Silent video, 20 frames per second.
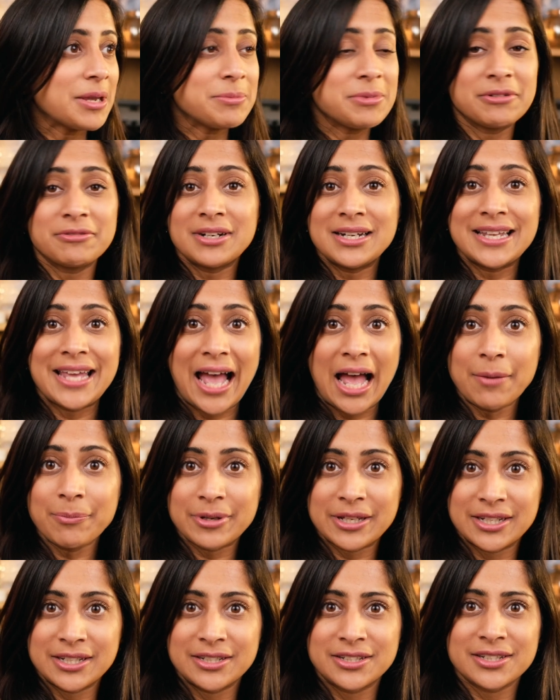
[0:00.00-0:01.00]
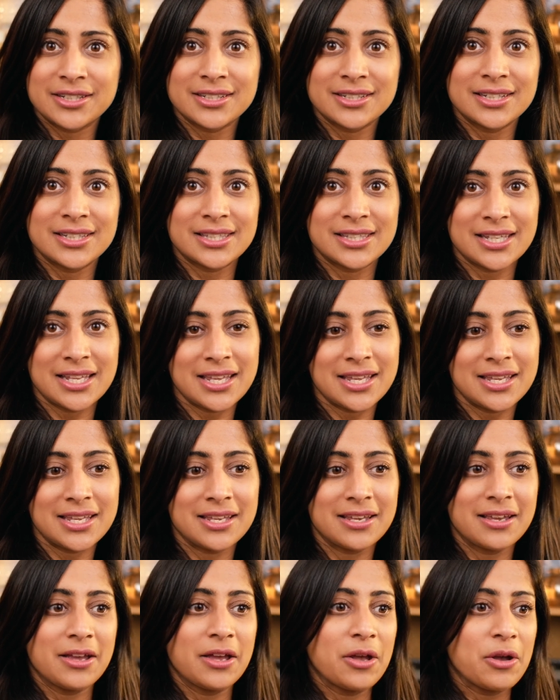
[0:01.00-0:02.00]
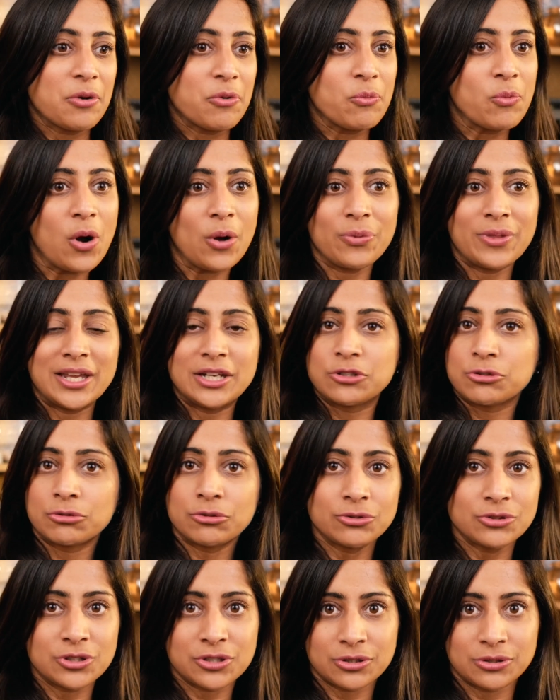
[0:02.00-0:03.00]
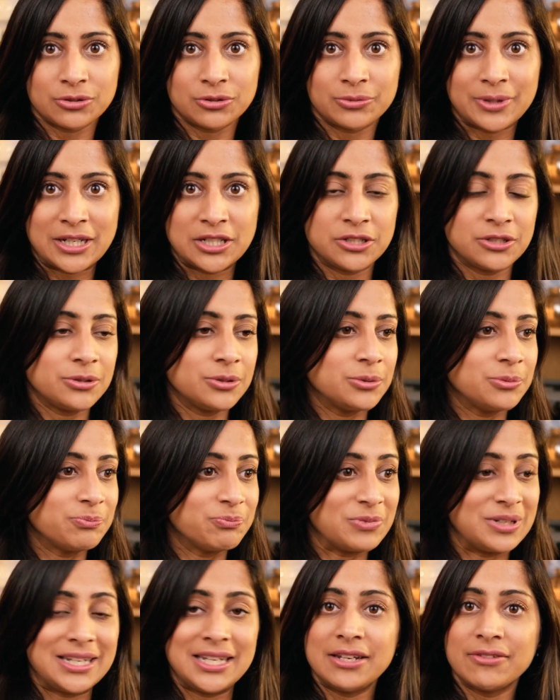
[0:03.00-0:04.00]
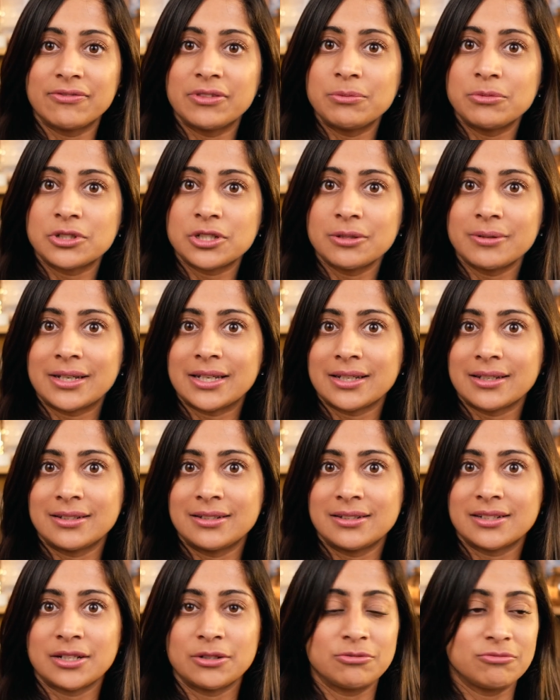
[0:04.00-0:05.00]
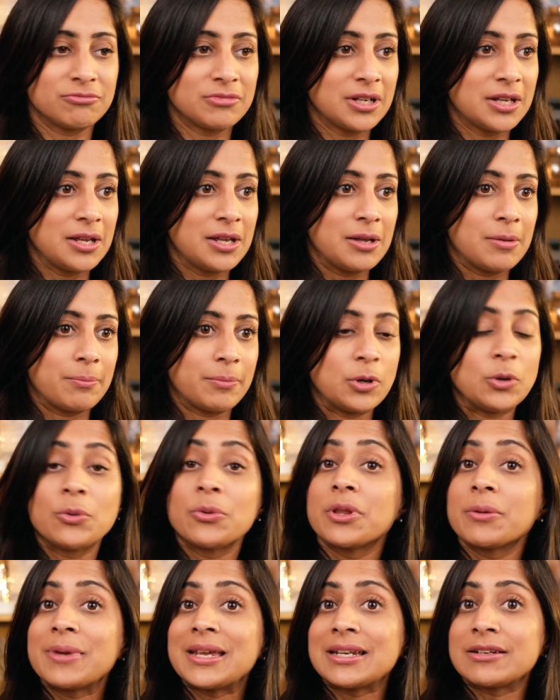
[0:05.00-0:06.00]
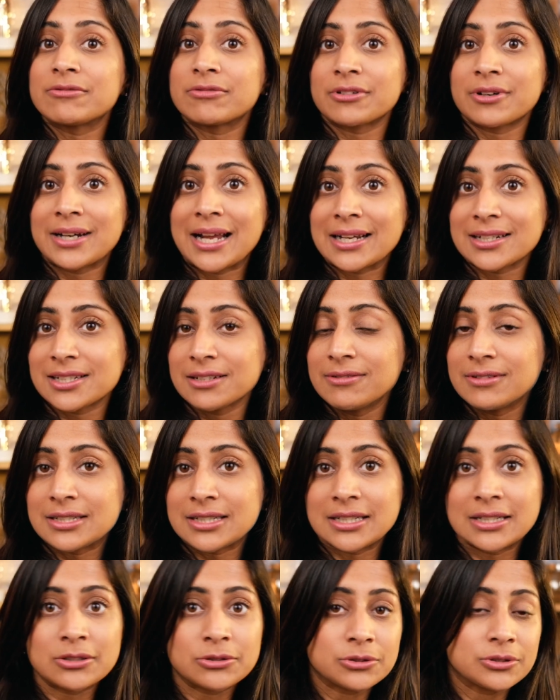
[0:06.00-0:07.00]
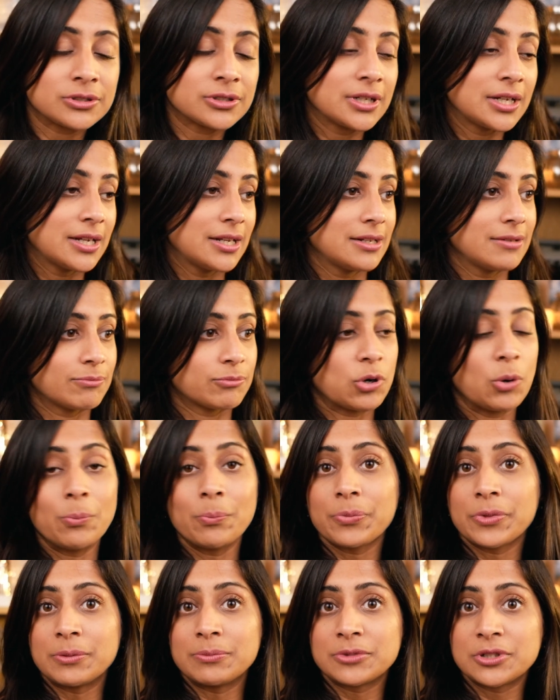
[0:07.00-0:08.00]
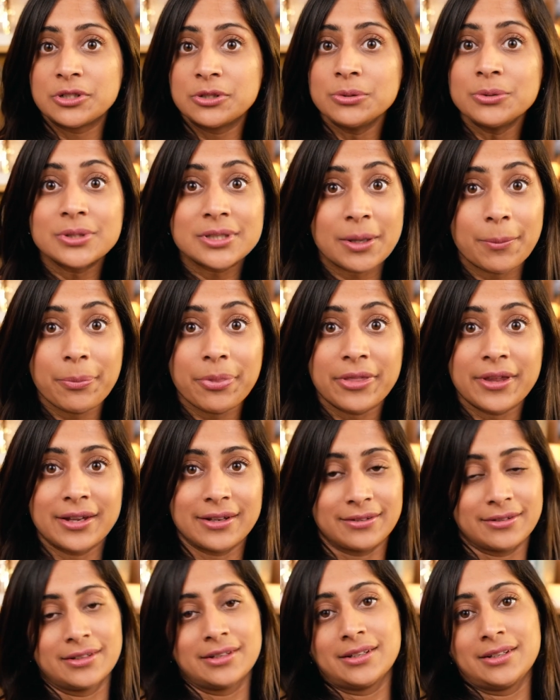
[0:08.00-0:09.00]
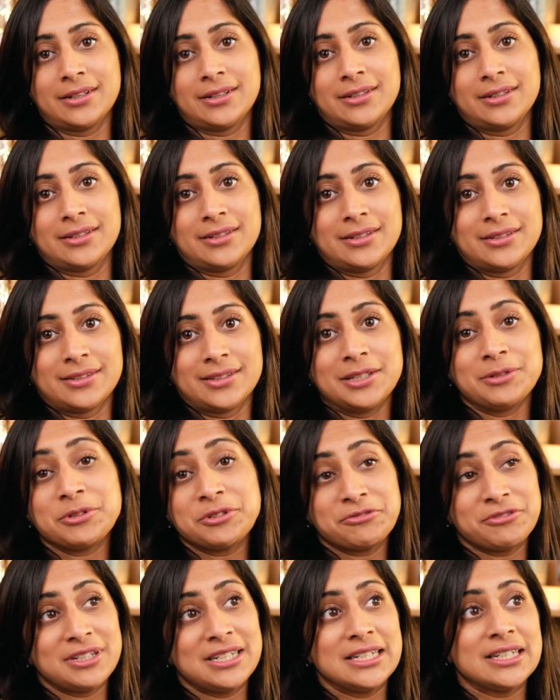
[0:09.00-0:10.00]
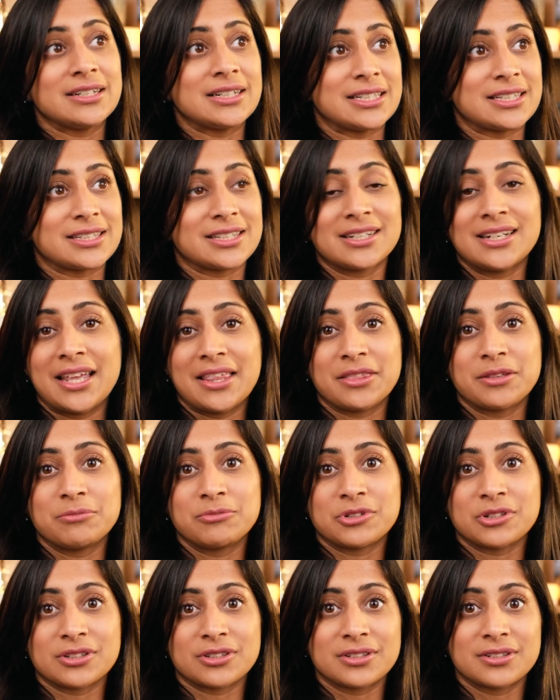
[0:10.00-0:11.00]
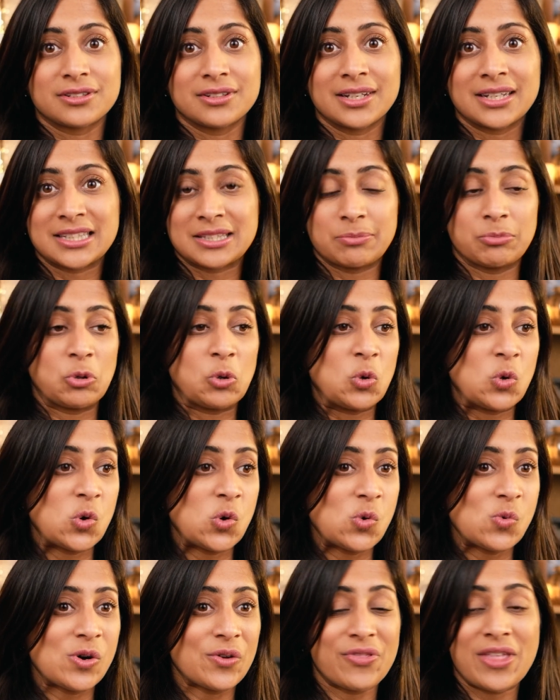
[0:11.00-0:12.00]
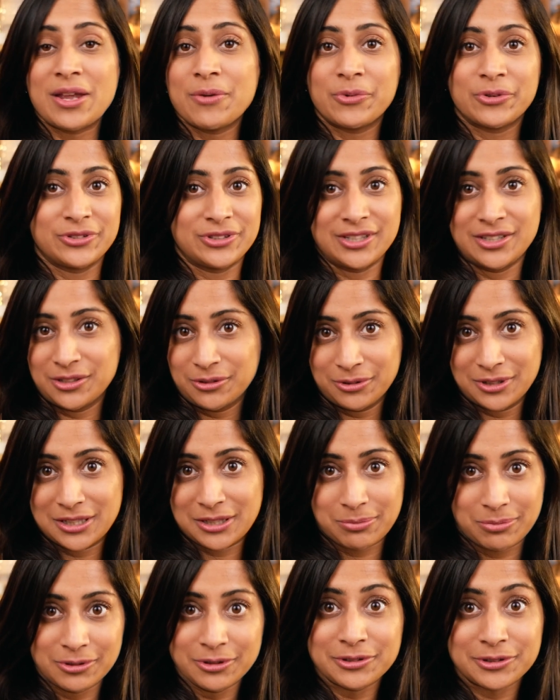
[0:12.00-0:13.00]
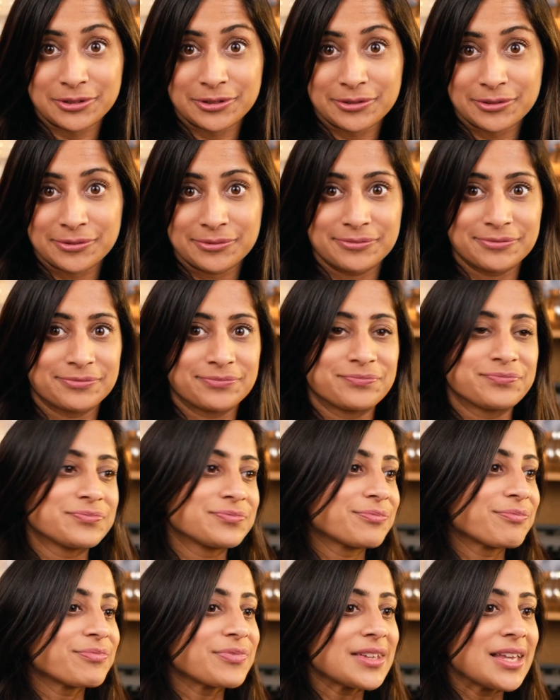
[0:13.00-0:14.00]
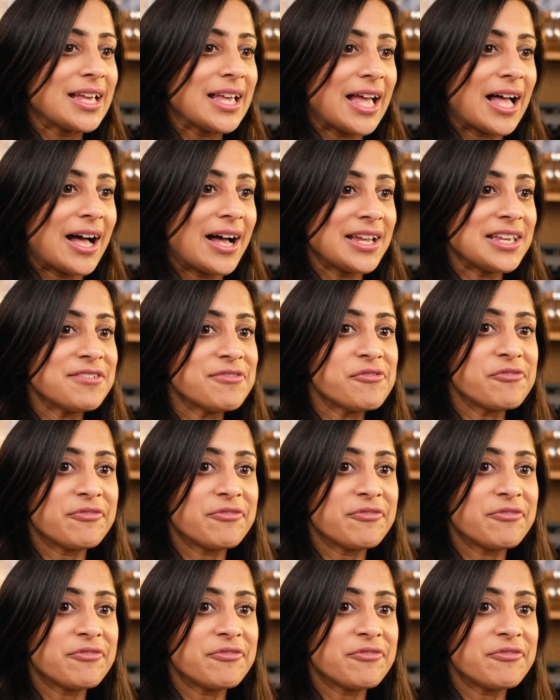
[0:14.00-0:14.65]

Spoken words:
me really happy, just to see what they're drawn to when you leave them to it and don't pull them in for an activity or prompt them to do something. It was really nice to let them just explore what they wanted to explore. I even